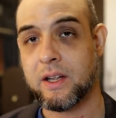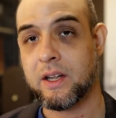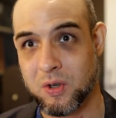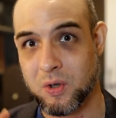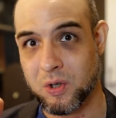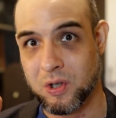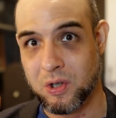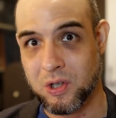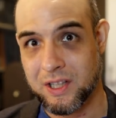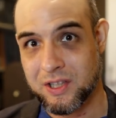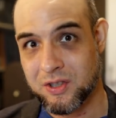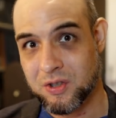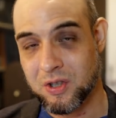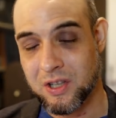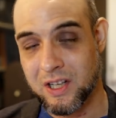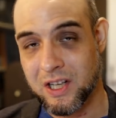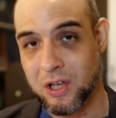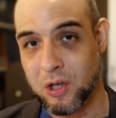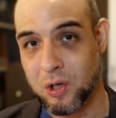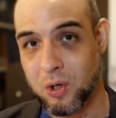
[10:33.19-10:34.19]
You could
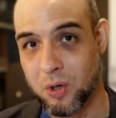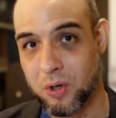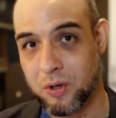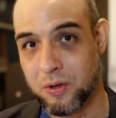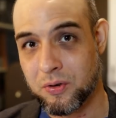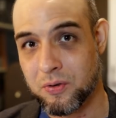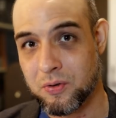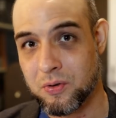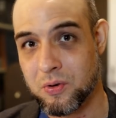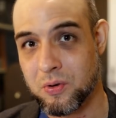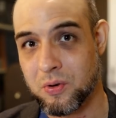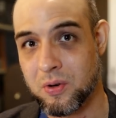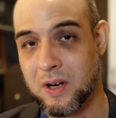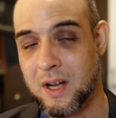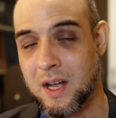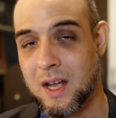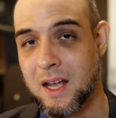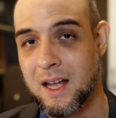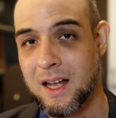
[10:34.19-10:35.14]
literally look through